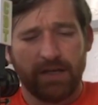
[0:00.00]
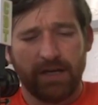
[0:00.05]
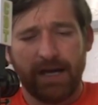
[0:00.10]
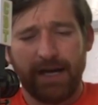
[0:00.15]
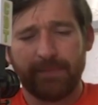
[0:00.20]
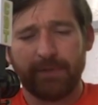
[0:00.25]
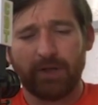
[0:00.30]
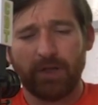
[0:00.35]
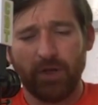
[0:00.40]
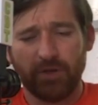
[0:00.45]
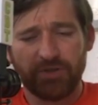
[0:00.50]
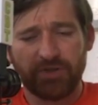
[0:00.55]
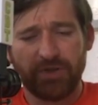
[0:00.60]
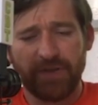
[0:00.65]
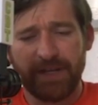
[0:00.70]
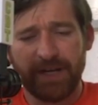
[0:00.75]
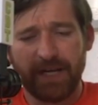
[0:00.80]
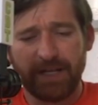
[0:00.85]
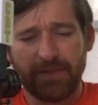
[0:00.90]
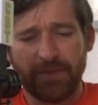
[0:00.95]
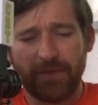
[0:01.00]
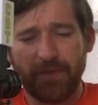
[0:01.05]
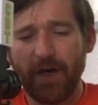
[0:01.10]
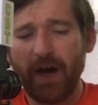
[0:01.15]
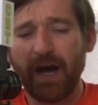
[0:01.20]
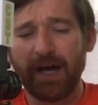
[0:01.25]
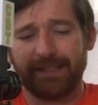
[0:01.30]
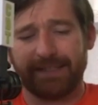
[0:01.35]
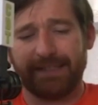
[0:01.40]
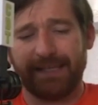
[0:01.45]
I'm closer than I
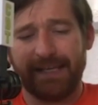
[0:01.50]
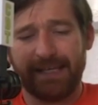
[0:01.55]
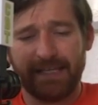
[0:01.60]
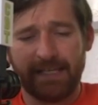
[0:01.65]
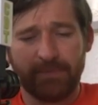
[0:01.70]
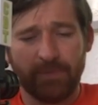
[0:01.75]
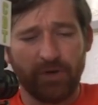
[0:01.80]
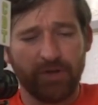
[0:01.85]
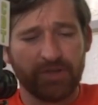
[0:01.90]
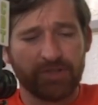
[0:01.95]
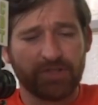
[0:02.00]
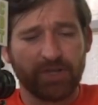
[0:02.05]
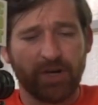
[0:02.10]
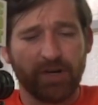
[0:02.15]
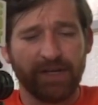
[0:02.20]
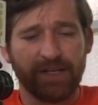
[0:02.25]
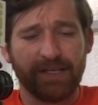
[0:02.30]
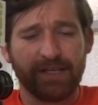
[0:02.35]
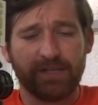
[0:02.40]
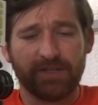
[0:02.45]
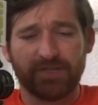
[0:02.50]
thought. Andy Murray is targeting